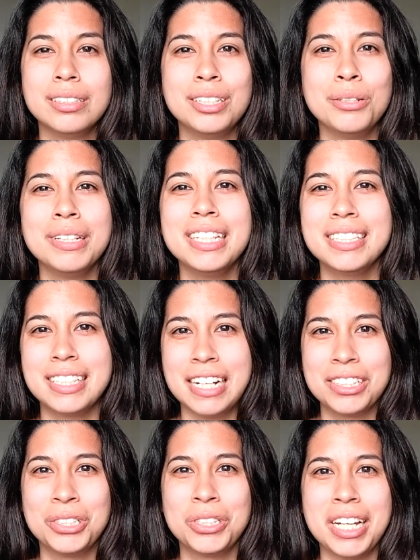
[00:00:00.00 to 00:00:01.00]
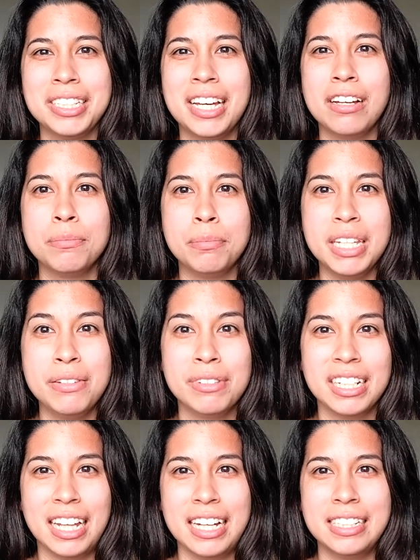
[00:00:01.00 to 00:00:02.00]
Doing this exercise helped me
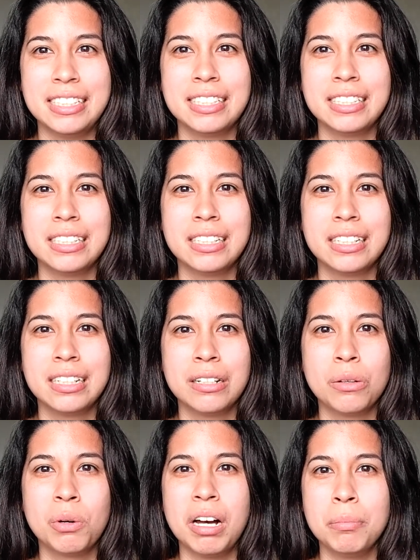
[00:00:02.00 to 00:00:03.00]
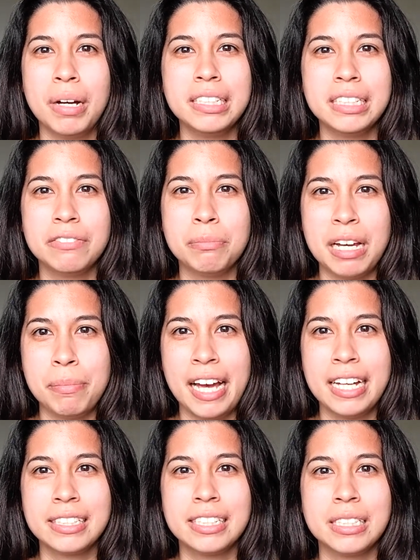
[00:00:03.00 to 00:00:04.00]
realize, while much of my
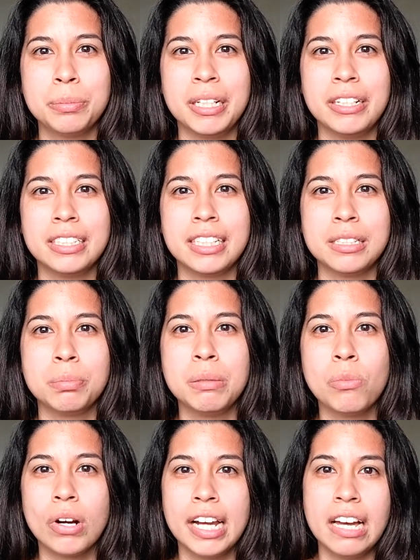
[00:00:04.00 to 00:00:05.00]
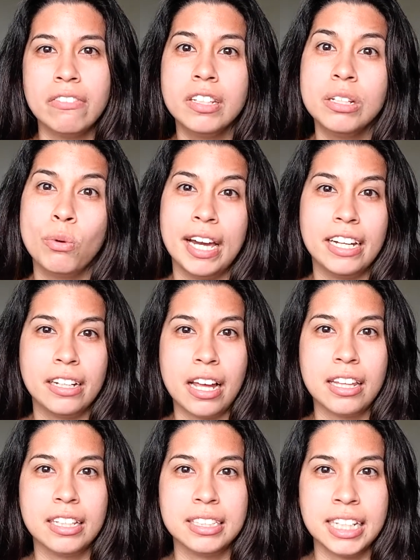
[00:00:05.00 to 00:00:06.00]
past experience has been more heavily weighted
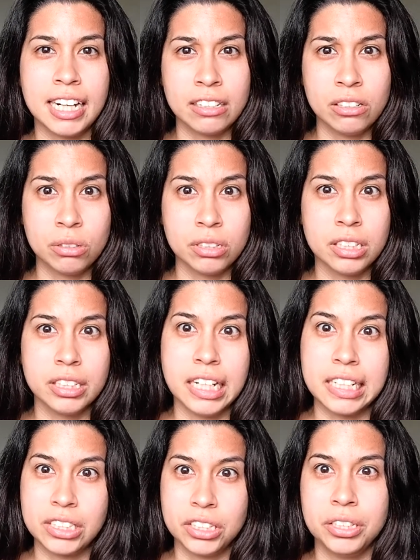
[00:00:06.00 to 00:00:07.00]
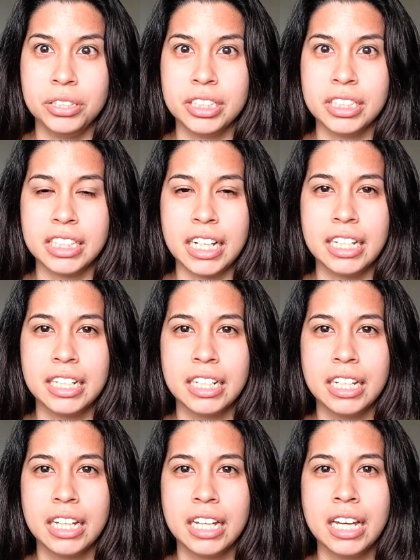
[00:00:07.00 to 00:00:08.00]
on the technical and execution side,
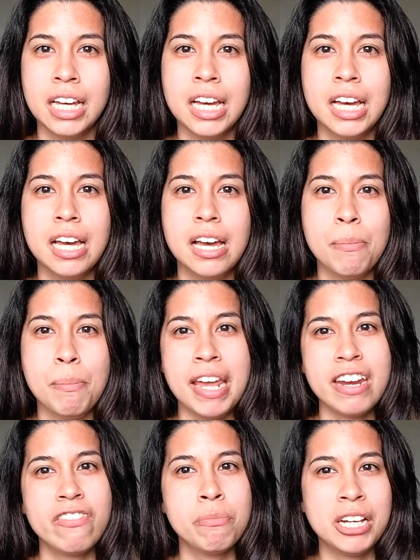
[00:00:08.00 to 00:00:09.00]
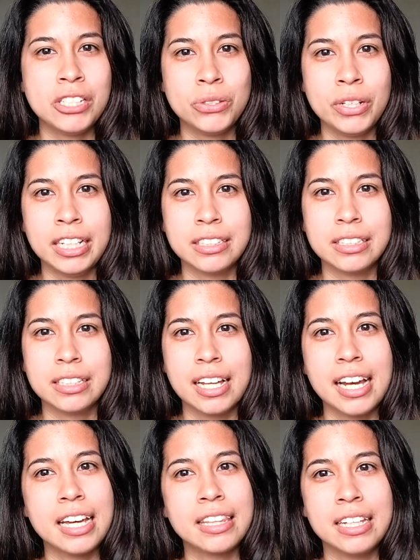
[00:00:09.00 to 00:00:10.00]
many of my strengths
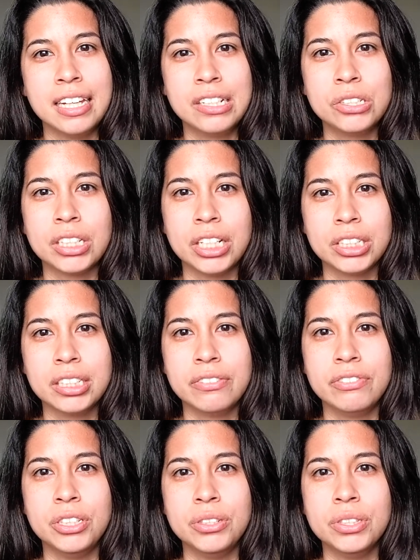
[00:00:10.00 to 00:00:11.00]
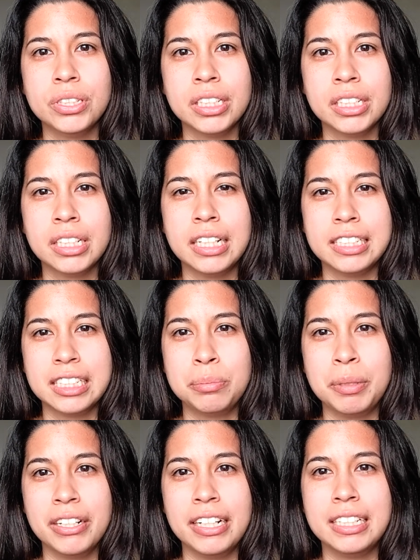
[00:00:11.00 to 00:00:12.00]
lie at the intersection of user
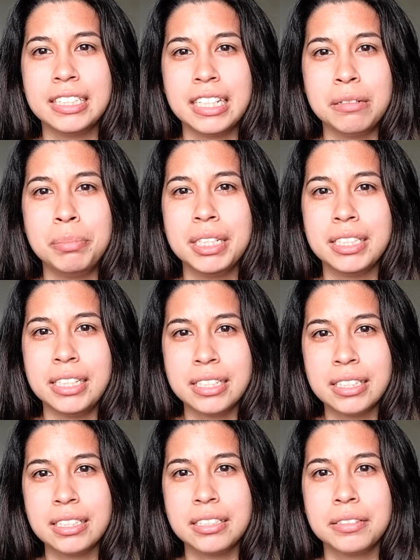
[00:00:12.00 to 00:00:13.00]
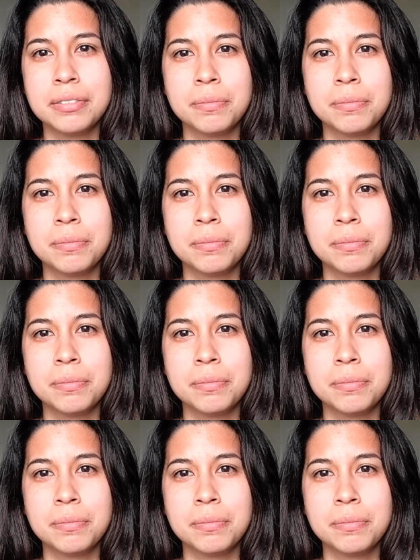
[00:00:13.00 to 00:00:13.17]
experience and business.